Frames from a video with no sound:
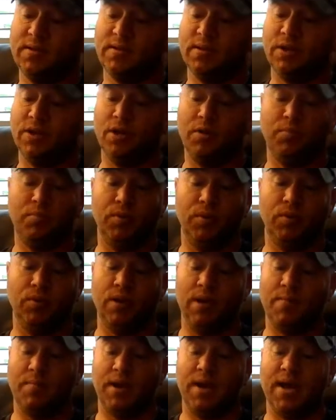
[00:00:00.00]
this is a
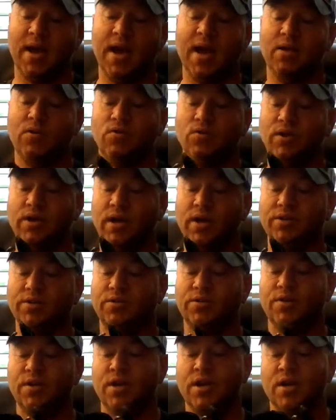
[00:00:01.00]
good boot. I mean, I had it
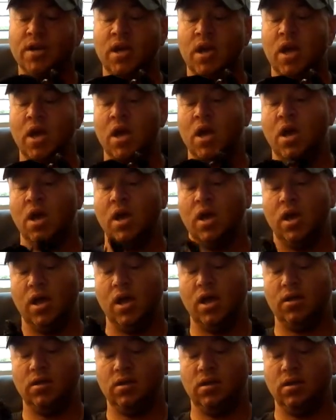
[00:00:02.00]
on yesterday
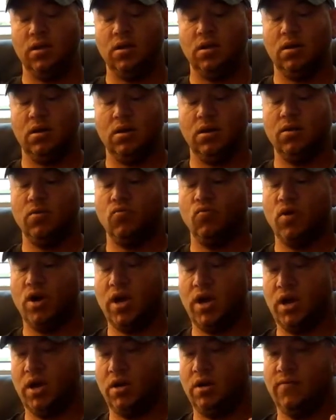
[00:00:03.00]
in
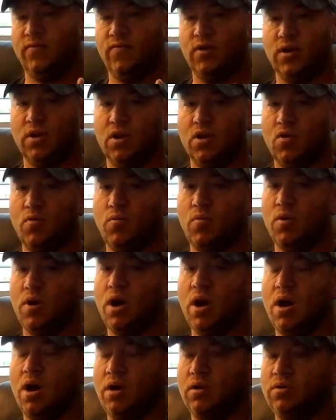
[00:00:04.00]
the rain. If you
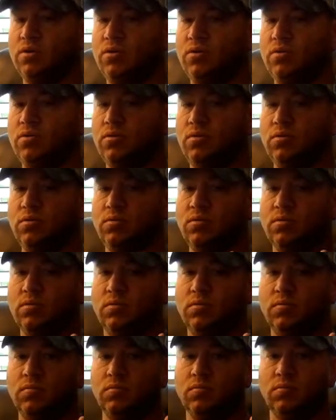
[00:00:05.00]
go
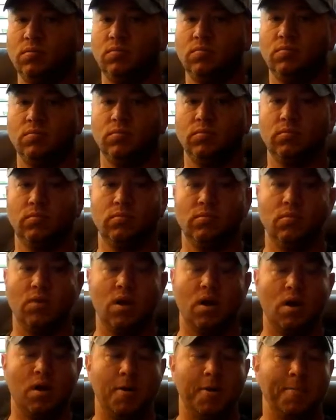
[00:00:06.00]
to
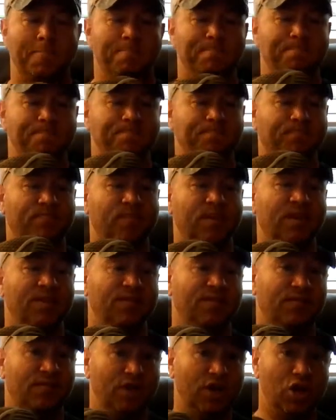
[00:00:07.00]

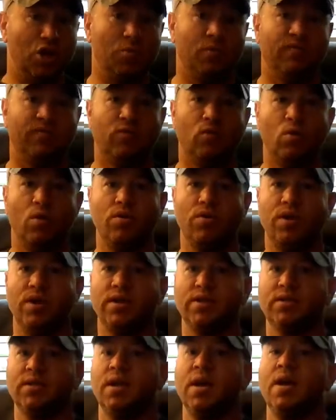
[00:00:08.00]
the video
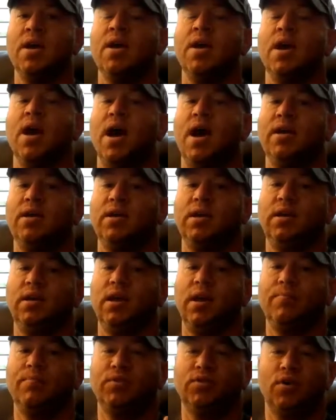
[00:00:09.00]
before this,
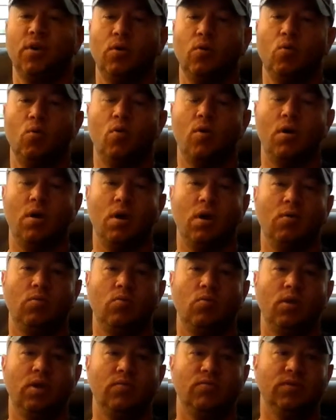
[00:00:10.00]
I did episode
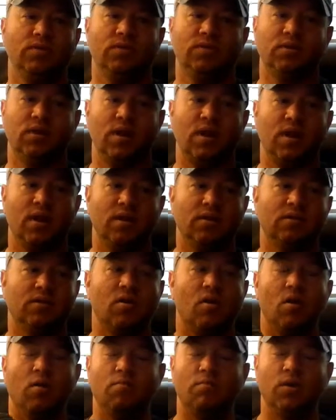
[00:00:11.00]
one. It was
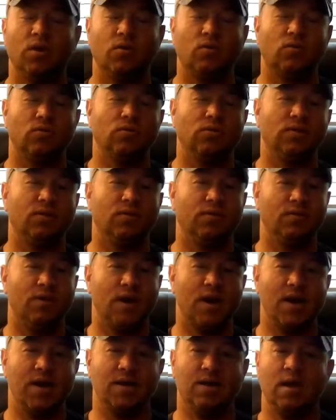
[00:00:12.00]
it's called
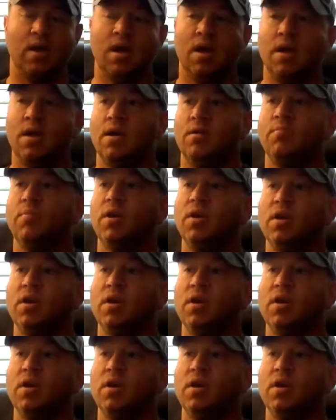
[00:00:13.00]
Minerals in the Rain,